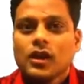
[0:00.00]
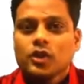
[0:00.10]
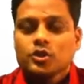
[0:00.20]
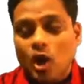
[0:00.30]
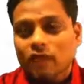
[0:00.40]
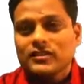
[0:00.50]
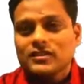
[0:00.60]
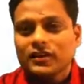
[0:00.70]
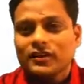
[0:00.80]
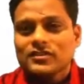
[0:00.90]
It's always
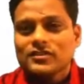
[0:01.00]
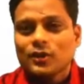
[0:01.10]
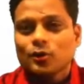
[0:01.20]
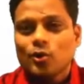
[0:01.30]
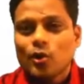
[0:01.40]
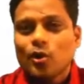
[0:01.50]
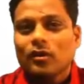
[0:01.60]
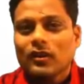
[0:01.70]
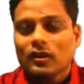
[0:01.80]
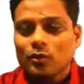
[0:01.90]
interesting to note
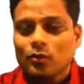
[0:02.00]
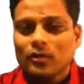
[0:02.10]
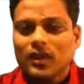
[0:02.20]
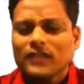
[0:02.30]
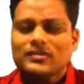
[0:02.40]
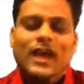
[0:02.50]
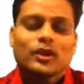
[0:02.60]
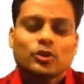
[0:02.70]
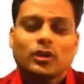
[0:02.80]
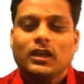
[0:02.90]
that it's
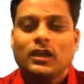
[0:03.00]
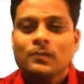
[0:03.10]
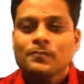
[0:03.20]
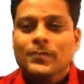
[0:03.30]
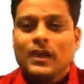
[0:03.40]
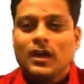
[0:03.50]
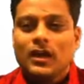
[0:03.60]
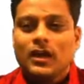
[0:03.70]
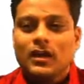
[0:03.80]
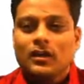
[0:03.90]
actually
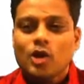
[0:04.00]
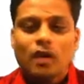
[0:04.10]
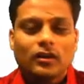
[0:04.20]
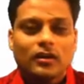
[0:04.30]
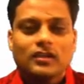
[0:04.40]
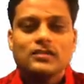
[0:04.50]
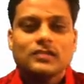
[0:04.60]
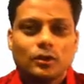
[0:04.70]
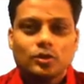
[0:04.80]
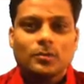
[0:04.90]
not a
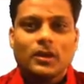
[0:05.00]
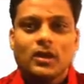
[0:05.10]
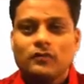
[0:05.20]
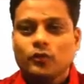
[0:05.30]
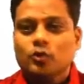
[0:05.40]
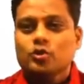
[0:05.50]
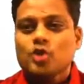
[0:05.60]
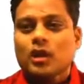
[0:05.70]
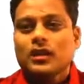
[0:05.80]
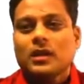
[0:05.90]
reason to be confused
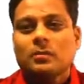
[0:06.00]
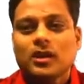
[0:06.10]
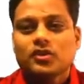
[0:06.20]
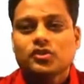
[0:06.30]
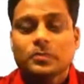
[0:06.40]
all that much,